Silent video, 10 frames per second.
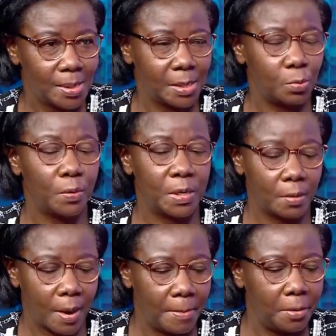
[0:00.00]
That's what we
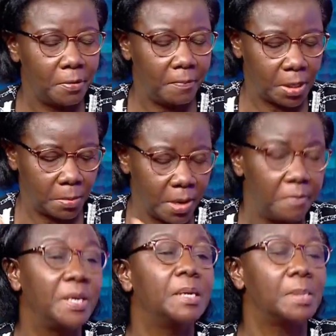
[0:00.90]
talk about,
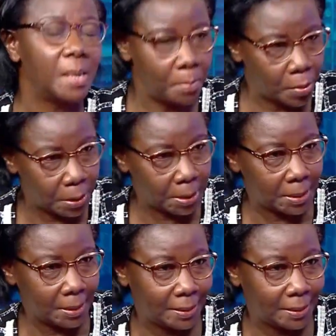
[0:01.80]
victim support.